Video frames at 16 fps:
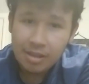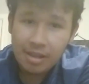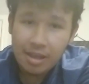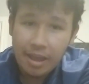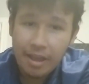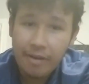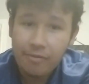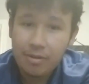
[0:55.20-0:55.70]

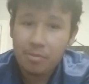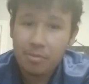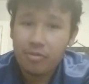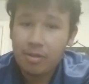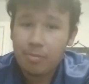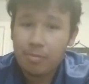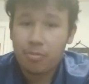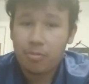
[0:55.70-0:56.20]
every
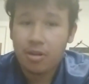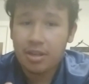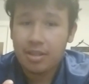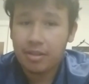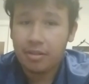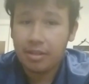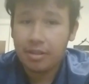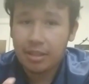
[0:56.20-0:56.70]
movie
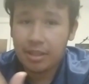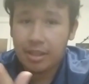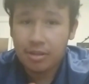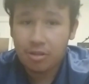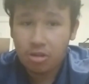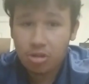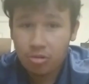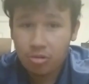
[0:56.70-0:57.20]
progressively
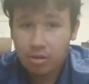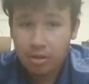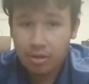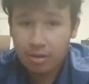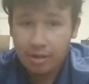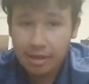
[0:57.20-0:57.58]
gets shorter